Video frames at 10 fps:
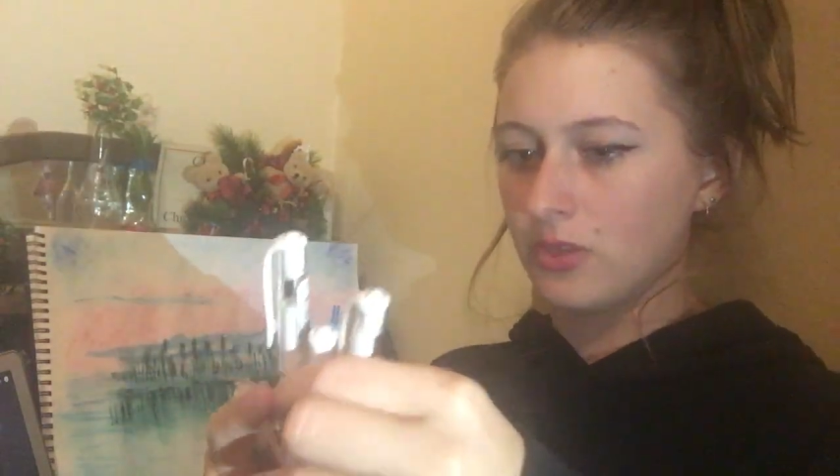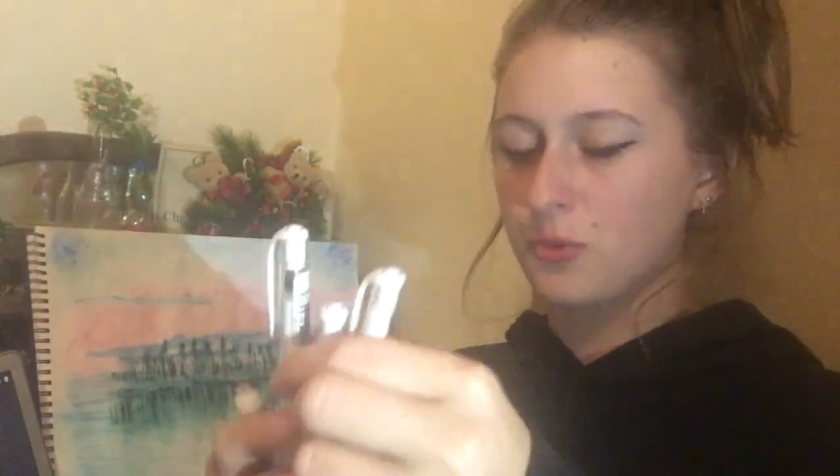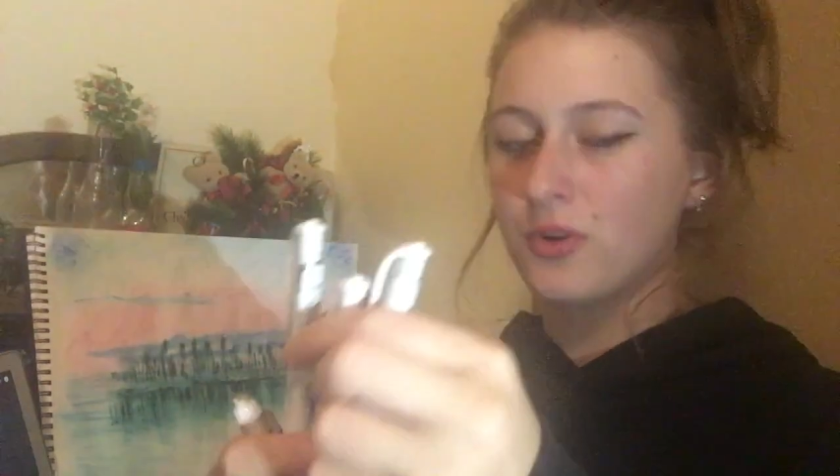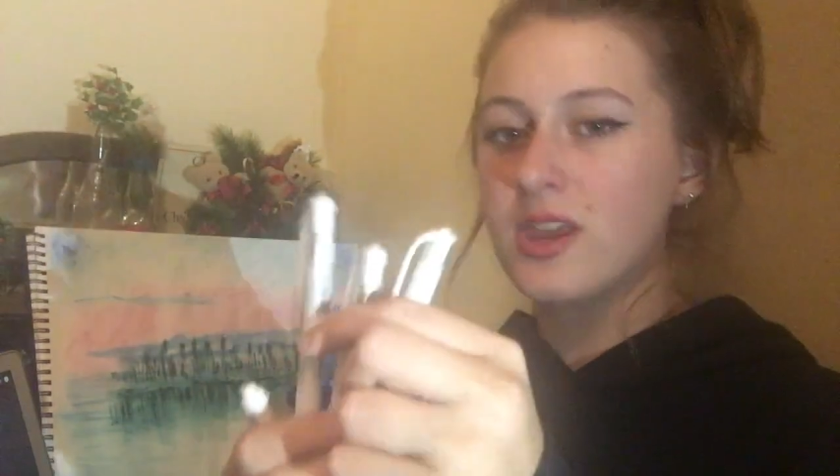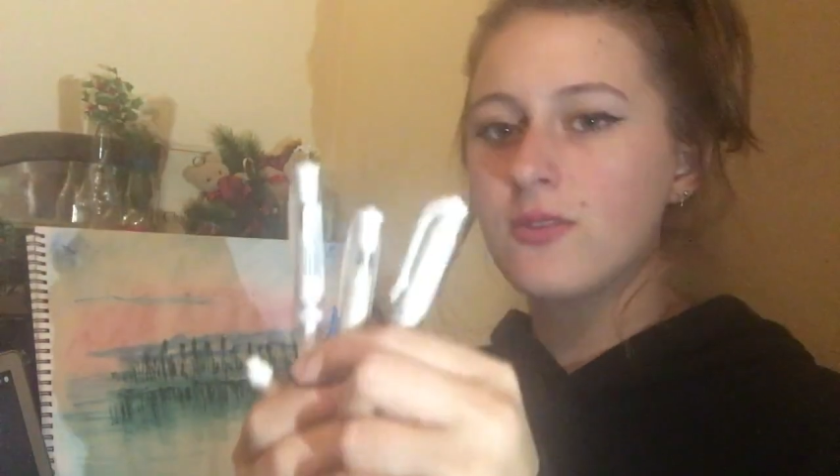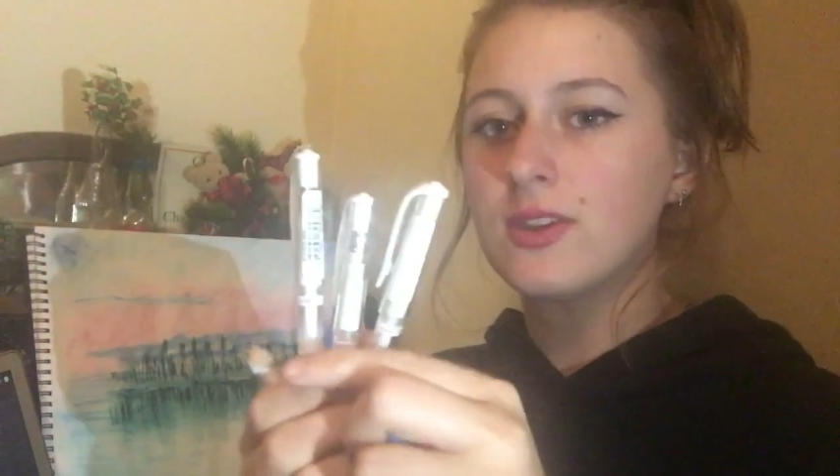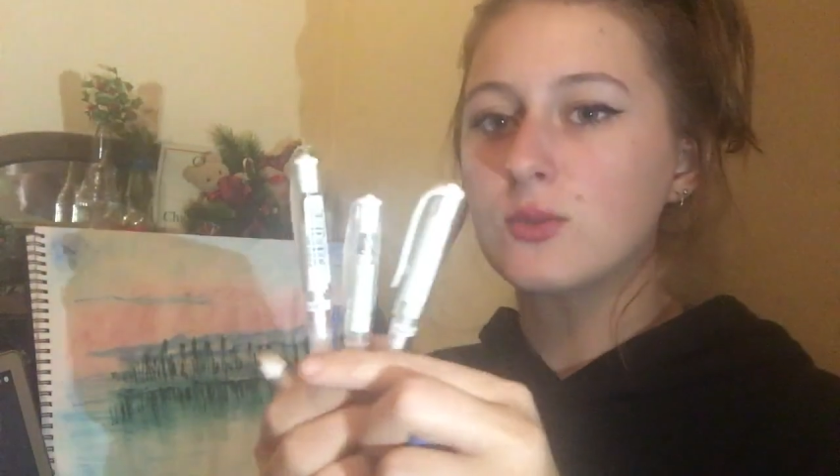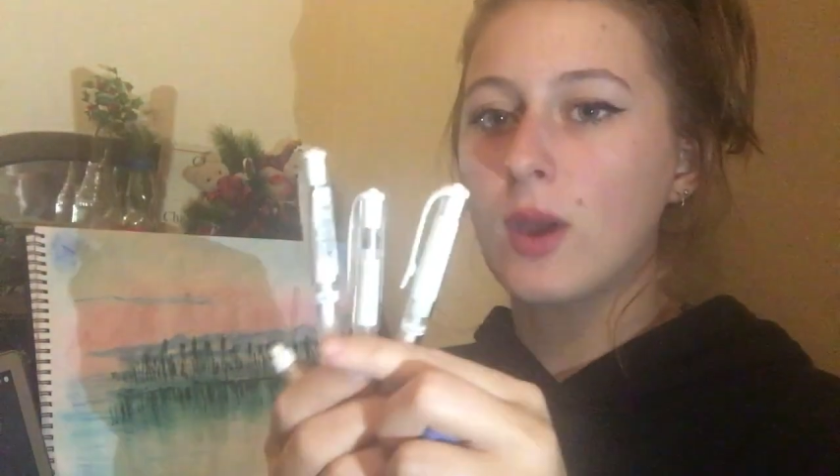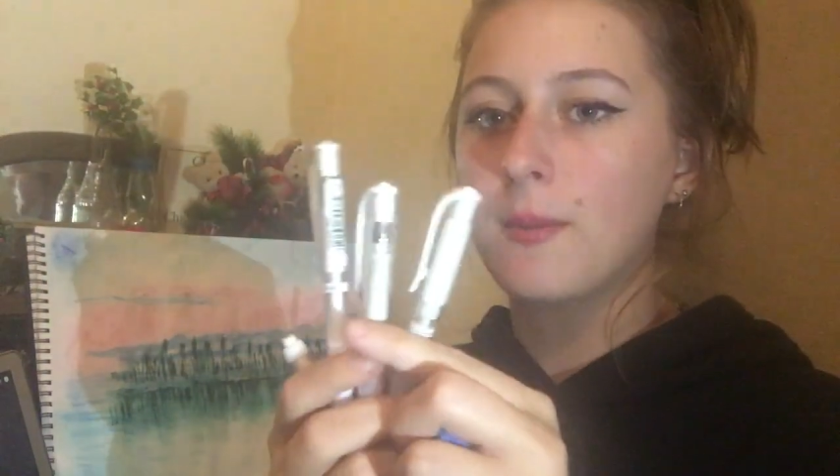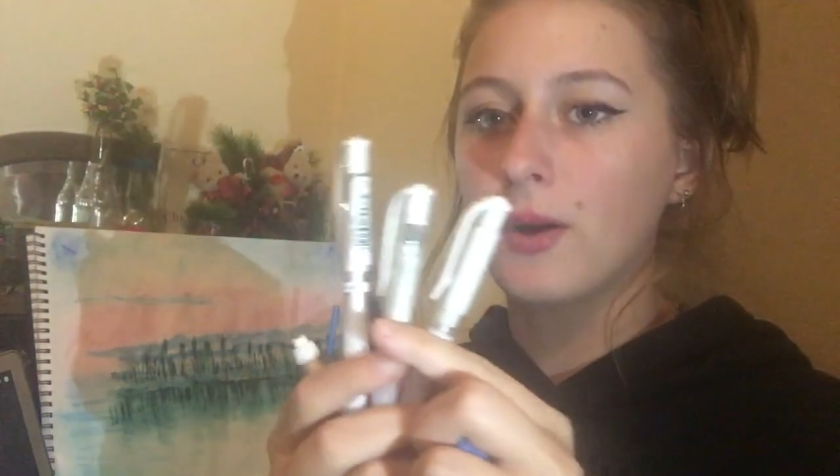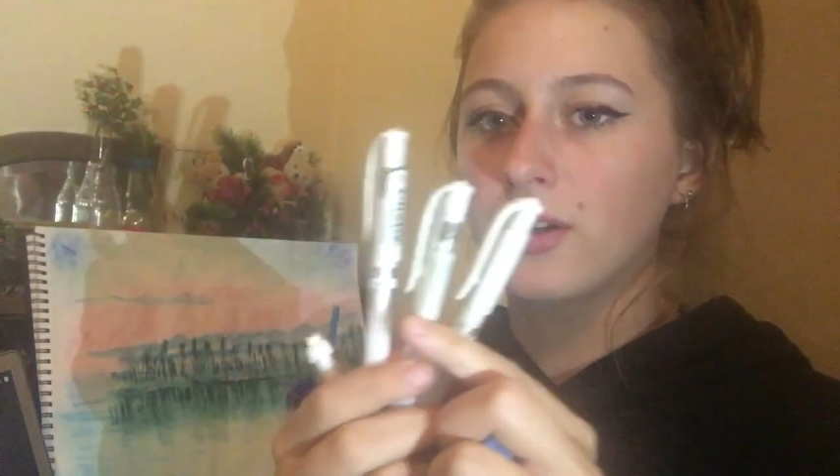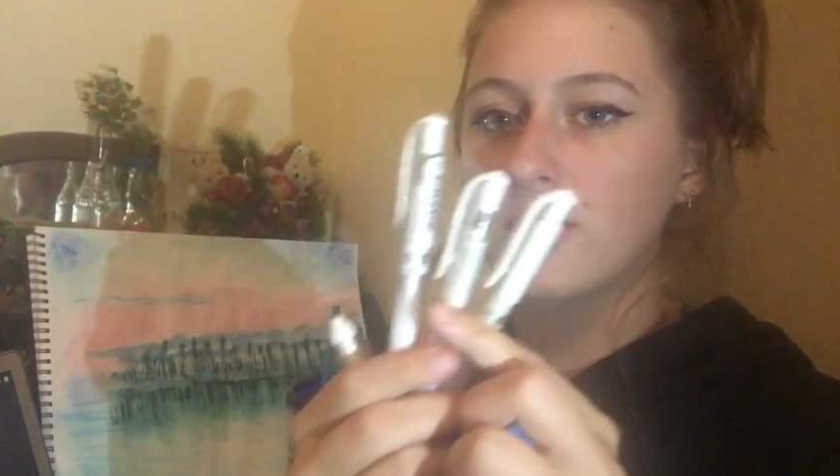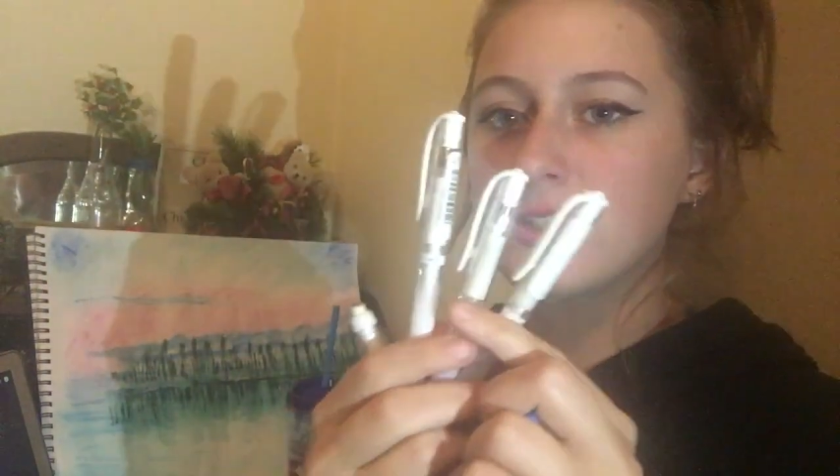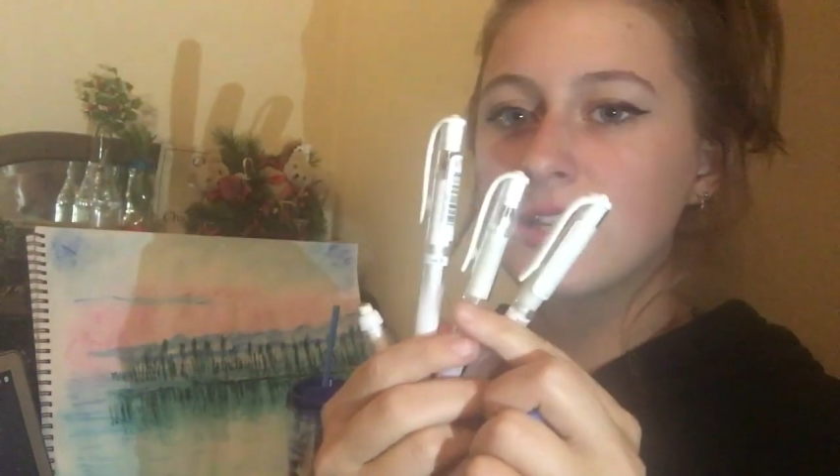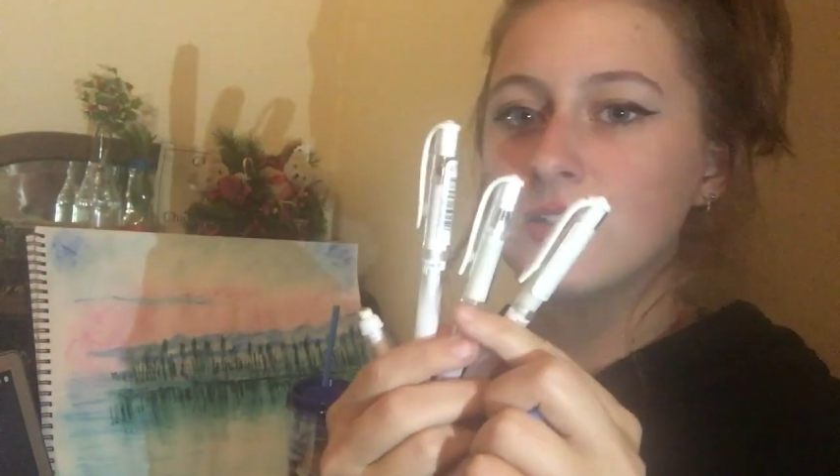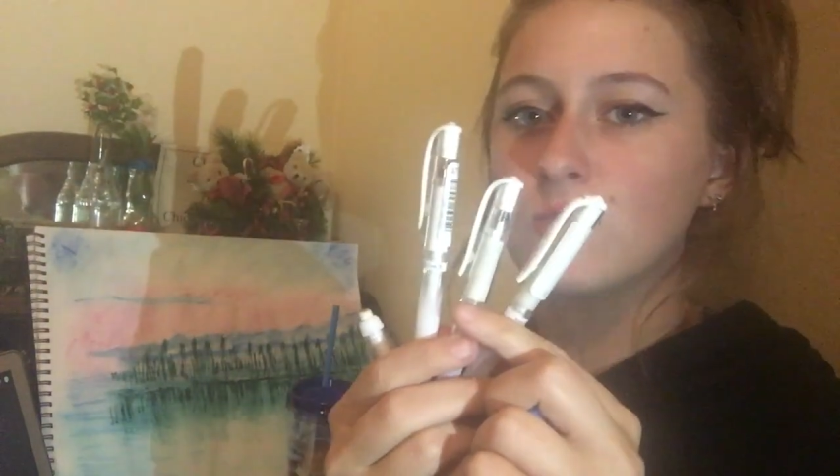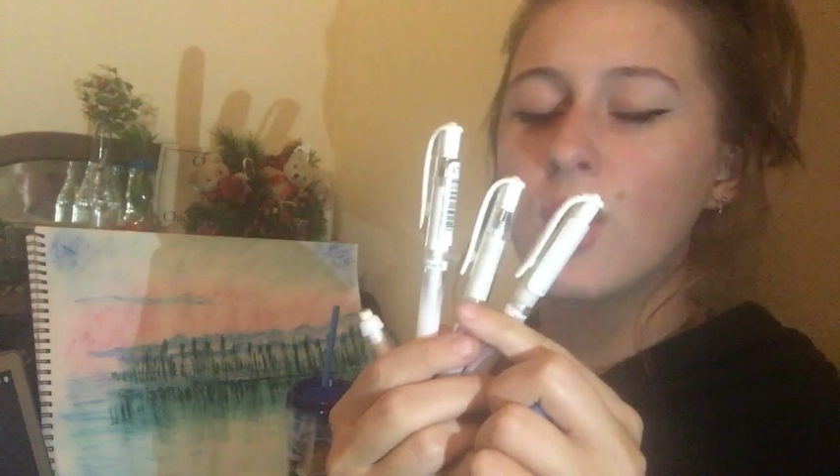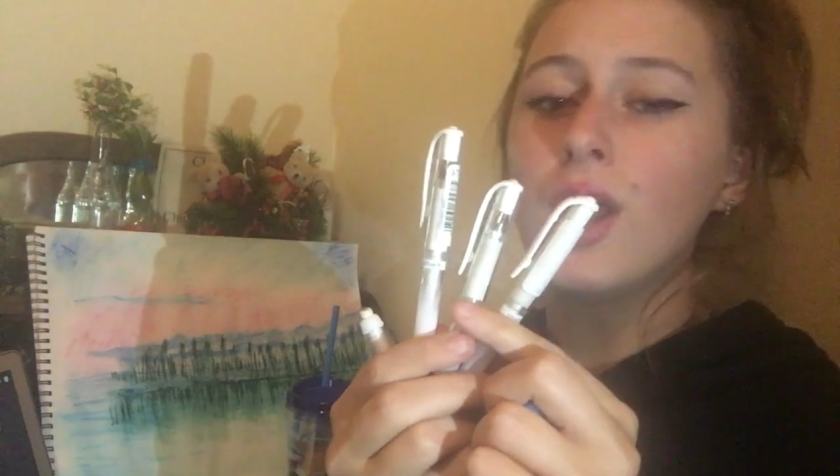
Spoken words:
3 of these white markers because